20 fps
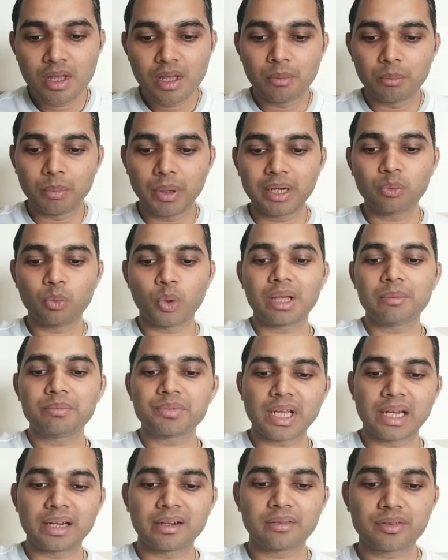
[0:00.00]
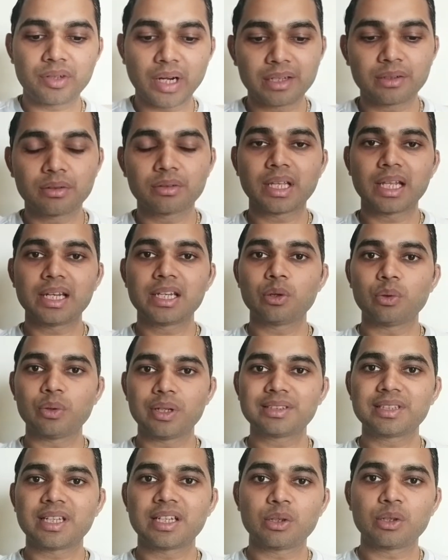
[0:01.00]
But what I'm trying to tell you
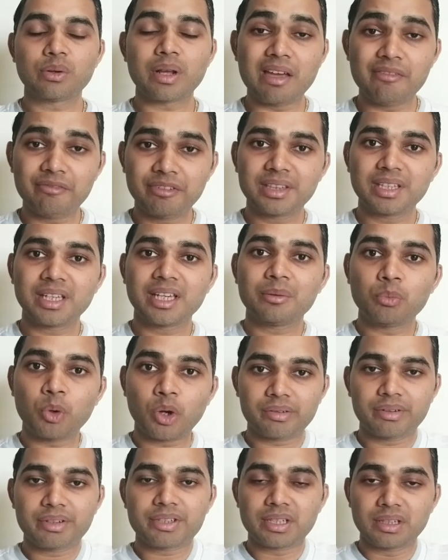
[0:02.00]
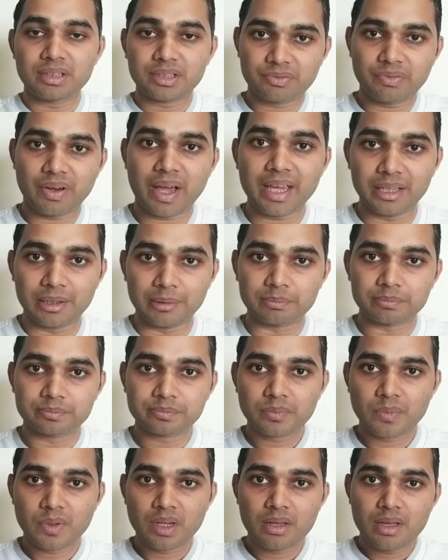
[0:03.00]
is that, everything in moderation is fine.
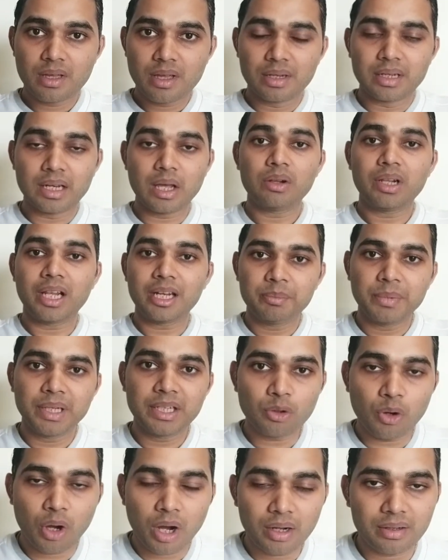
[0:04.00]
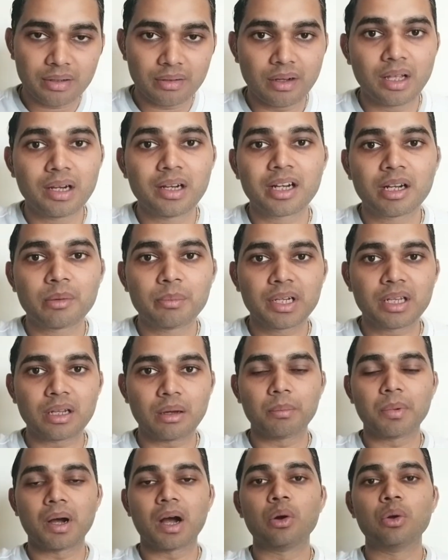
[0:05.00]
Now, let me talk a little bit
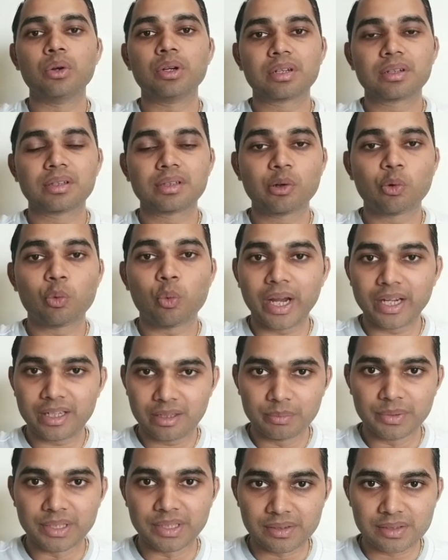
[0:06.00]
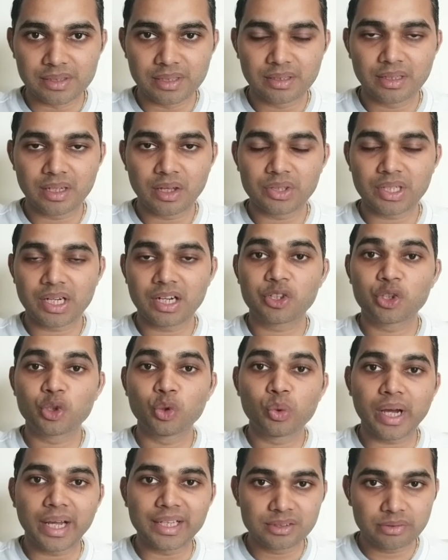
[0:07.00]
about the vitamins. Now, there are 2
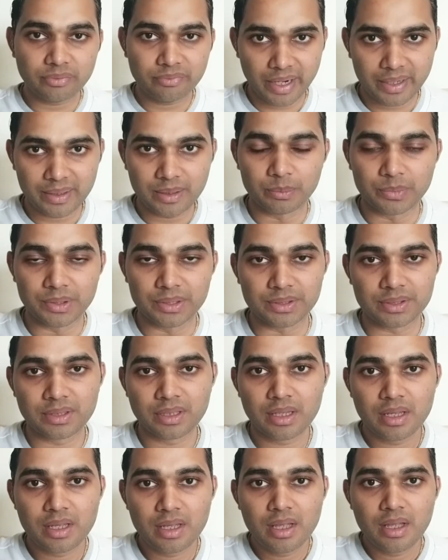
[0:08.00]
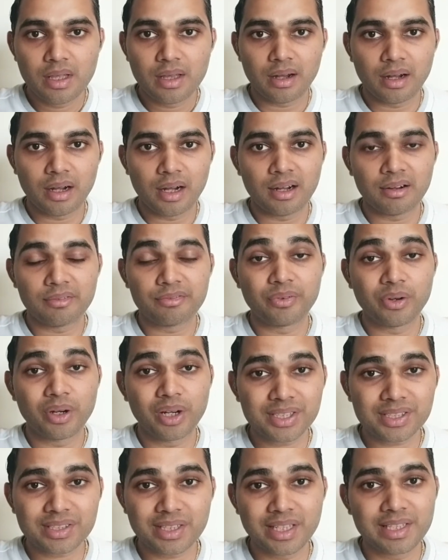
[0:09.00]
kinds of vitamins.
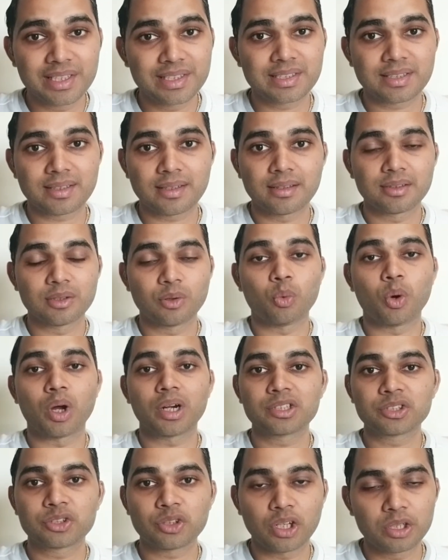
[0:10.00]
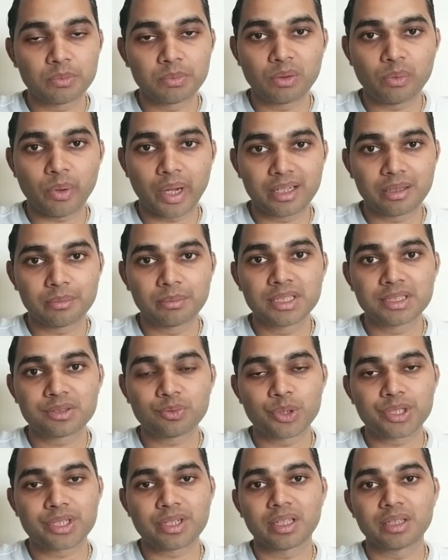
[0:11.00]
First is the water-soluble vitamins,
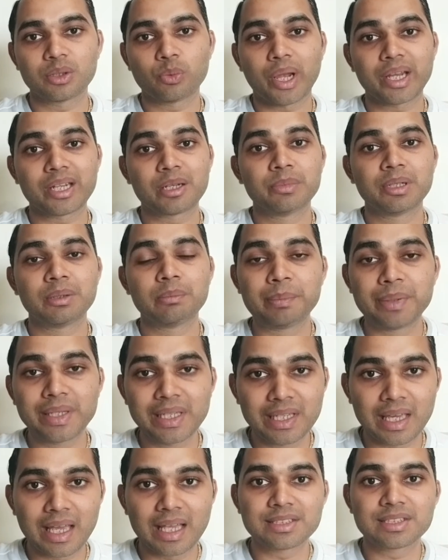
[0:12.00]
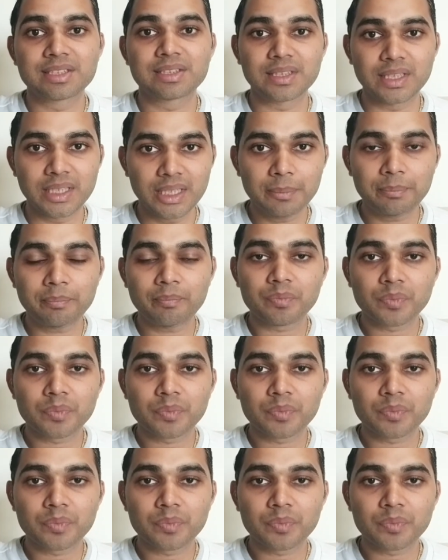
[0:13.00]
which are the vitamin B and C.